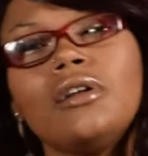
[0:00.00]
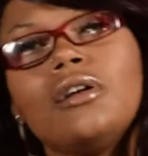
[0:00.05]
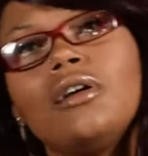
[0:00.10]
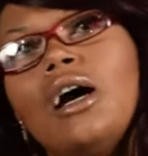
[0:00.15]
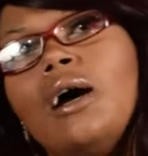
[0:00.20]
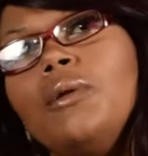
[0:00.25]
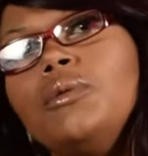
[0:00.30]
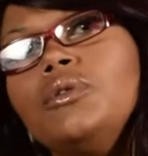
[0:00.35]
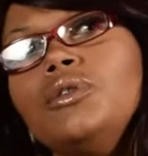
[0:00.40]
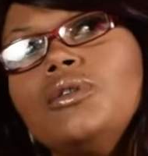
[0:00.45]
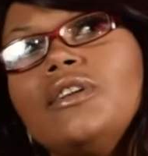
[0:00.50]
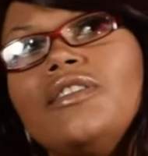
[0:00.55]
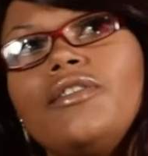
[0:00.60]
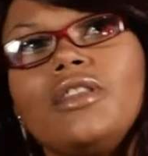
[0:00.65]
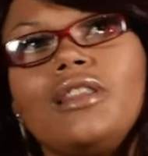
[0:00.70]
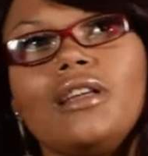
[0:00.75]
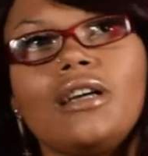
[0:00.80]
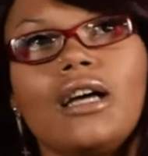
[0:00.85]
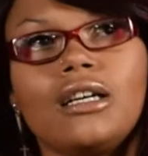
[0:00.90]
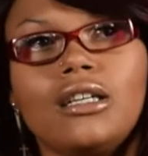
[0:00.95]
I would do
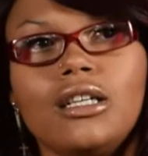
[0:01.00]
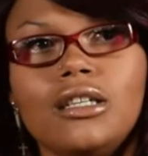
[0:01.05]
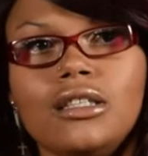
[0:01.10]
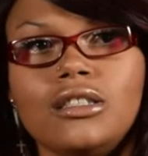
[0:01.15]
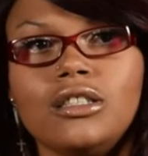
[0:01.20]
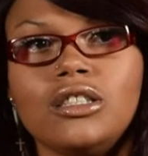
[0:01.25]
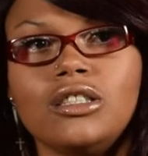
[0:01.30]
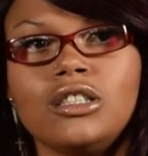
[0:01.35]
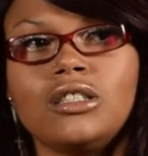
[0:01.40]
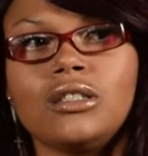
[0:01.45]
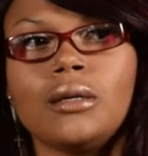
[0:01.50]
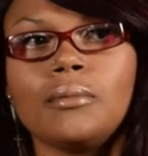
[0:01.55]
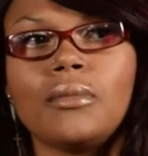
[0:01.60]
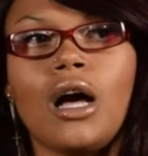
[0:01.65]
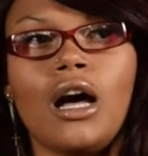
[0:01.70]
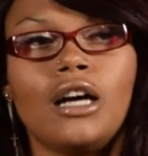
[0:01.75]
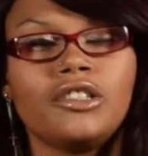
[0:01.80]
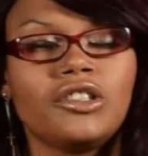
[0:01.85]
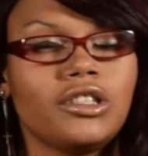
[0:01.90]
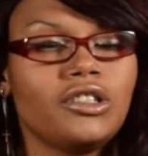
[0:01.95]
everything I could to just
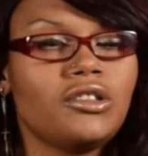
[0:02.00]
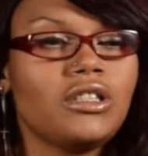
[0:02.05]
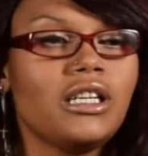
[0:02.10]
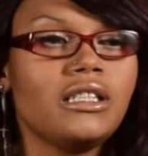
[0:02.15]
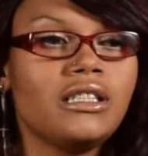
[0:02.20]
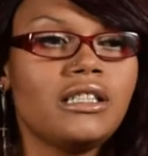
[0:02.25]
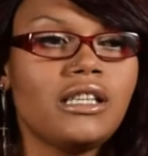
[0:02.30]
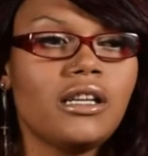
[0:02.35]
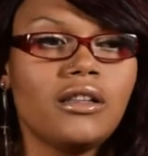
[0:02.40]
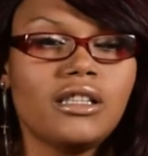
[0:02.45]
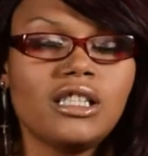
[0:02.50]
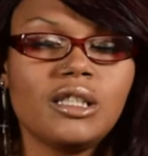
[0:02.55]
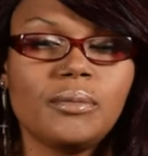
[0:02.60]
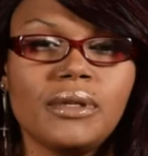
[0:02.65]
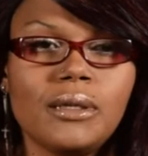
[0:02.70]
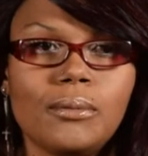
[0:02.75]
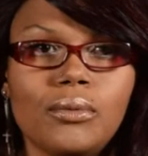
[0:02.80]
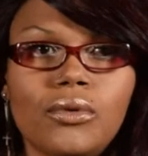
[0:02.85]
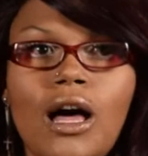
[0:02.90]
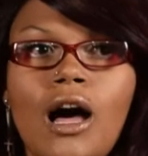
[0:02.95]
subconsciously try to tell these
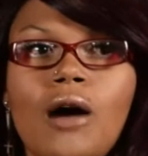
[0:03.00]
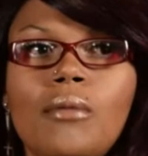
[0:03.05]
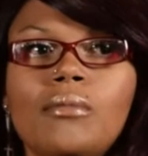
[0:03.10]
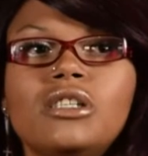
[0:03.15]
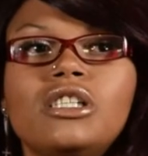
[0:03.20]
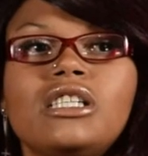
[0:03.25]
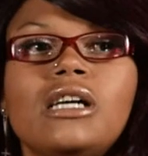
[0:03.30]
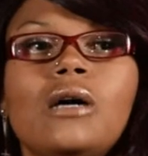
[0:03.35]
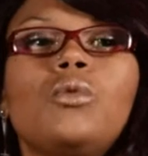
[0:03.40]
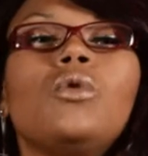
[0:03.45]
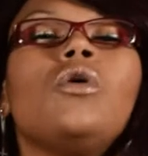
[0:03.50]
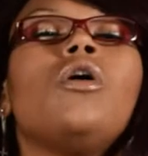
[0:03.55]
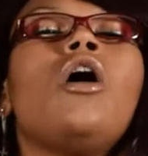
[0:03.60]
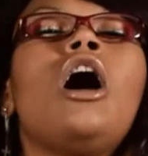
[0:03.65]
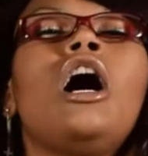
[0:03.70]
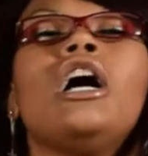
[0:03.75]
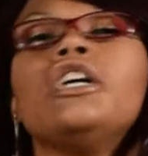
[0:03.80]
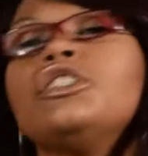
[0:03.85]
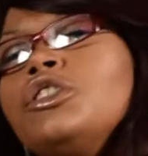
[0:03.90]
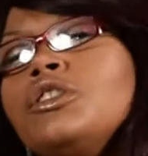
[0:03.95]
people how much I will
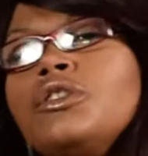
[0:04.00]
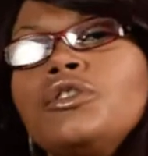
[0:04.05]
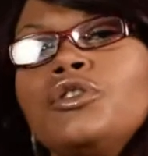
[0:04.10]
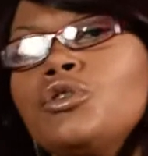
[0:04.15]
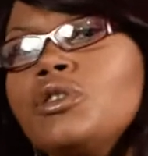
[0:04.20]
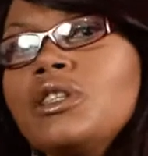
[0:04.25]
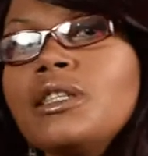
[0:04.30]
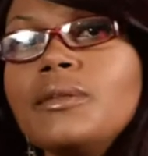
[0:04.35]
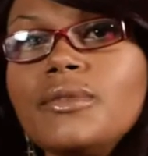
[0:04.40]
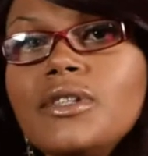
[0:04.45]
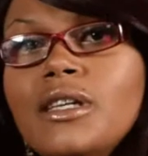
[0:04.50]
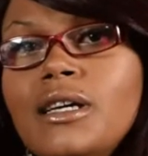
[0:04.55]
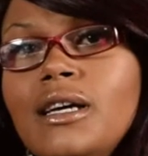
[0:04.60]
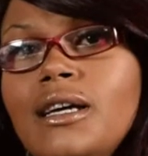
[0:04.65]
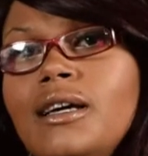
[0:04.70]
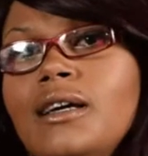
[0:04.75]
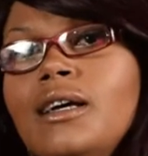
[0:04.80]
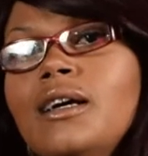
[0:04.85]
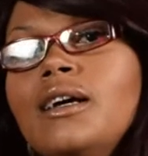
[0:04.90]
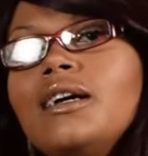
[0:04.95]
haunt your dreams.
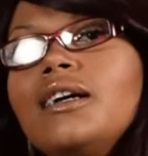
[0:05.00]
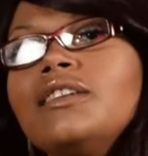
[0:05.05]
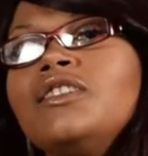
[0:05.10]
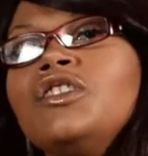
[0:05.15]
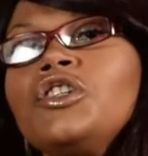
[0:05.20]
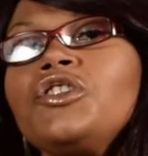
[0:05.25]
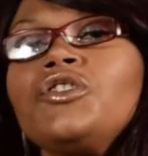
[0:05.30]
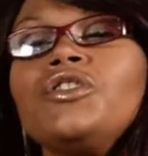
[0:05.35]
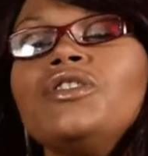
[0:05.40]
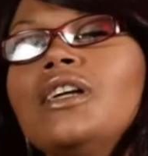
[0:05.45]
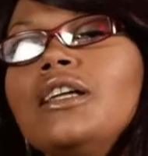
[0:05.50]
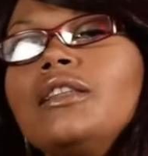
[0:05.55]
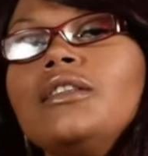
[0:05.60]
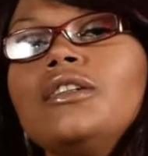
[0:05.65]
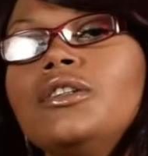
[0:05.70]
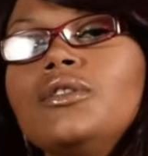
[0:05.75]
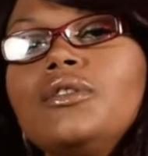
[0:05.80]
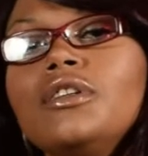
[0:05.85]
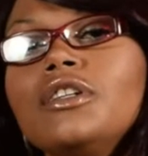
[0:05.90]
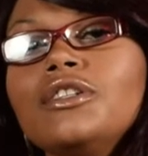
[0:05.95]
Because there's nothing
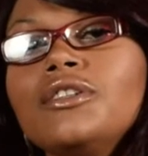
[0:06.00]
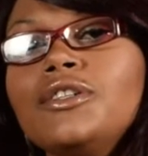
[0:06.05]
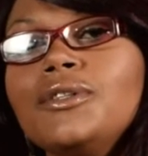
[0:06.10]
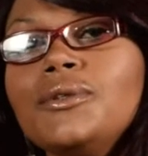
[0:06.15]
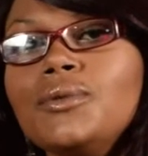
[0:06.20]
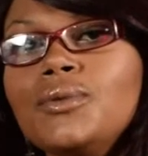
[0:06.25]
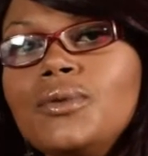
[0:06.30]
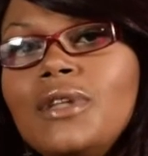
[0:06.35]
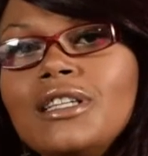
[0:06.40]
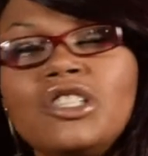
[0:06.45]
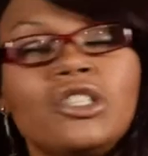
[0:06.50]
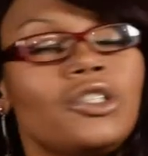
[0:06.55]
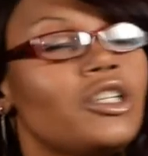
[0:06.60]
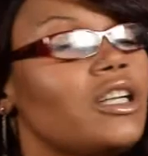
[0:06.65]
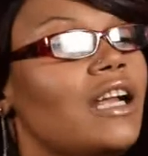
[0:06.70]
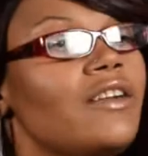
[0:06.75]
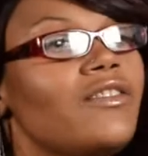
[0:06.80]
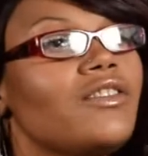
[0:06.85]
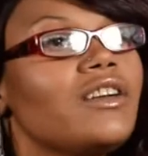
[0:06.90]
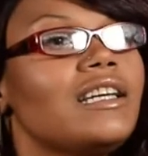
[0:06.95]
you can do that you're
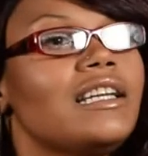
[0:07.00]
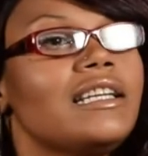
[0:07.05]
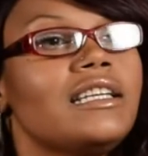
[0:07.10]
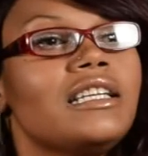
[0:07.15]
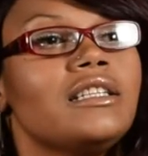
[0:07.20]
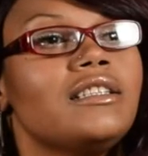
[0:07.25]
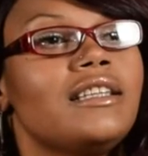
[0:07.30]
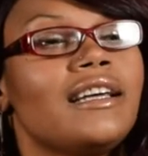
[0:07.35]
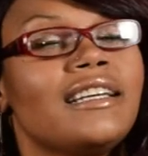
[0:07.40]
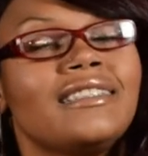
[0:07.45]
ever going to get that